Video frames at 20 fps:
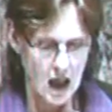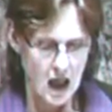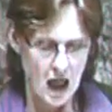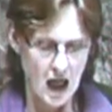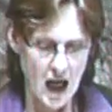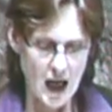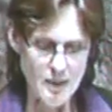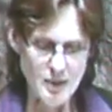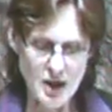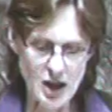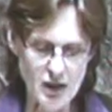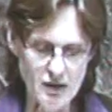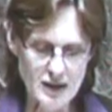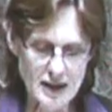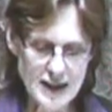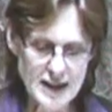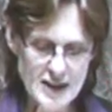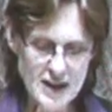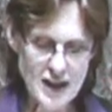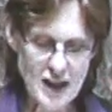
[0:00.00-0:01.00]
I'm
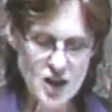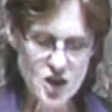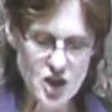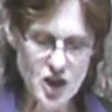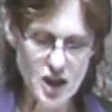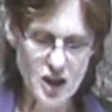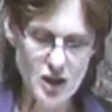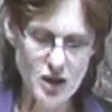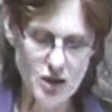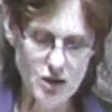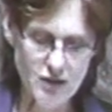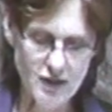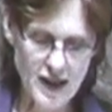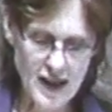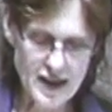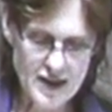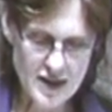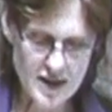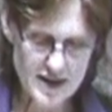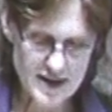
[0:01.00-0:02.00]
currently teaching
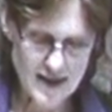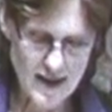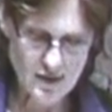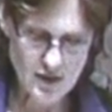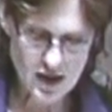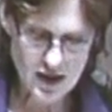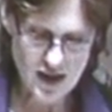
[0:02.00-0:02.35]
grade 7 and